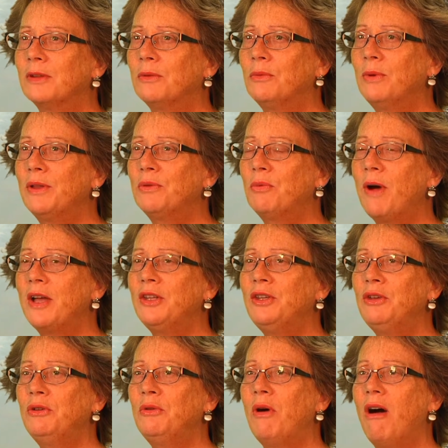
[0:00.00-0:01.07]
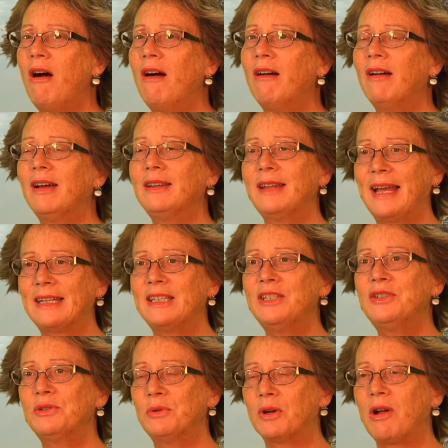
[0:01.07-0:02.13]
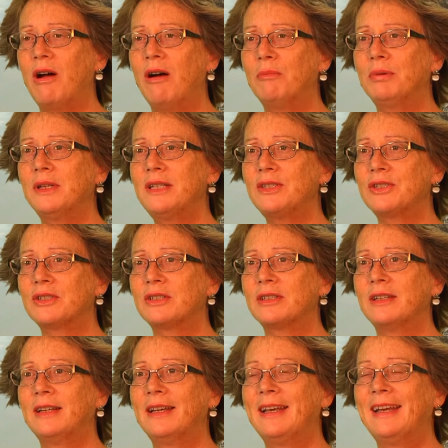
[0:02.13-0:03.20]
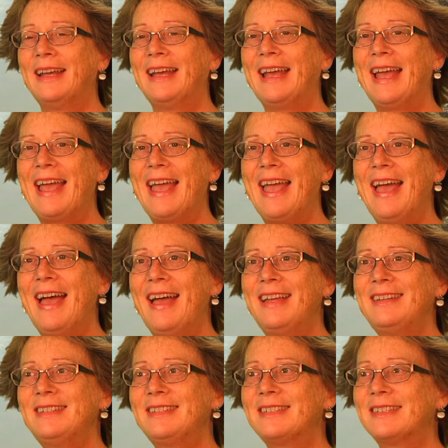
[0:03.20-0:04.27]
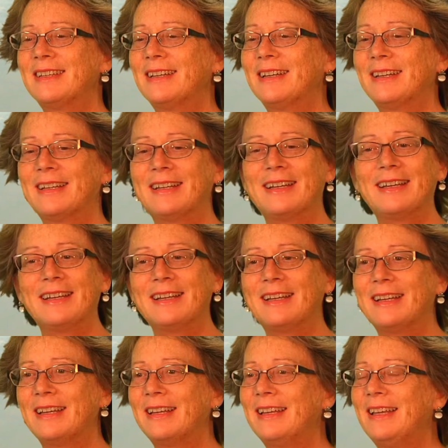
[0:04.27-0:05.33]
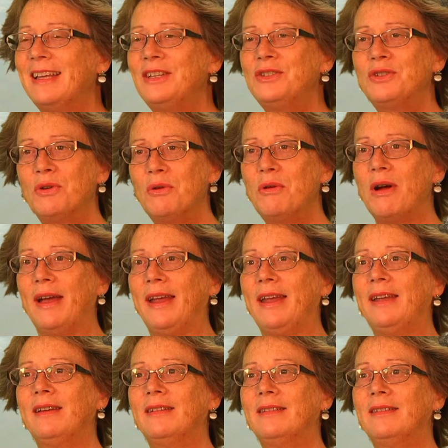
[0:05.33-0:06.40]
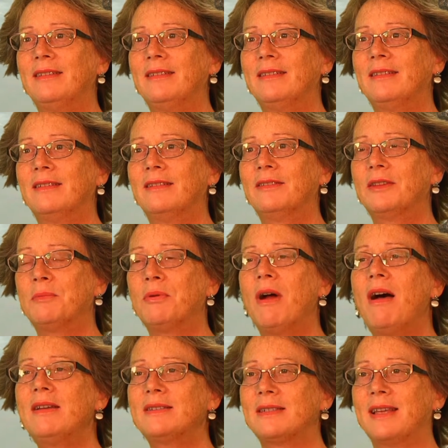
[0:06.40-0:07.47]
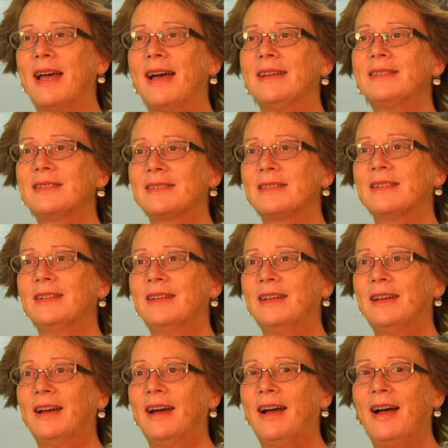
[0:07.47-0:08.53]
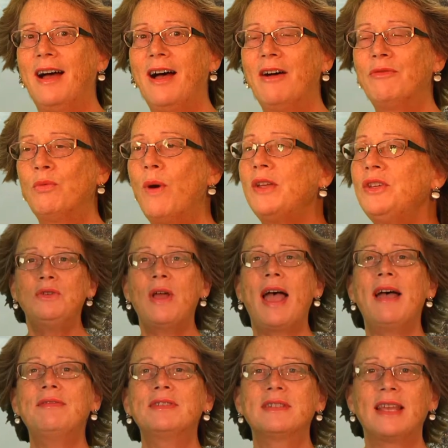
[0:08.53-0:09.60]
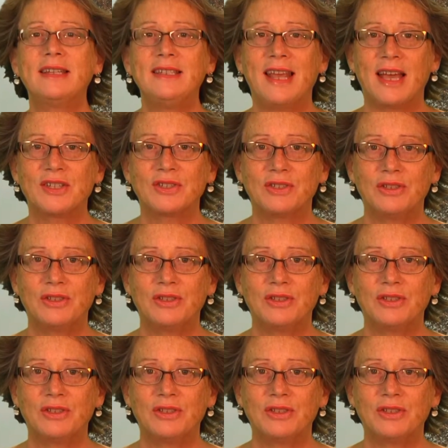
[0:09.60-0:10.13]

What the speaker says: with what you are electing to accomplish, and enjoy the process of what you have said yes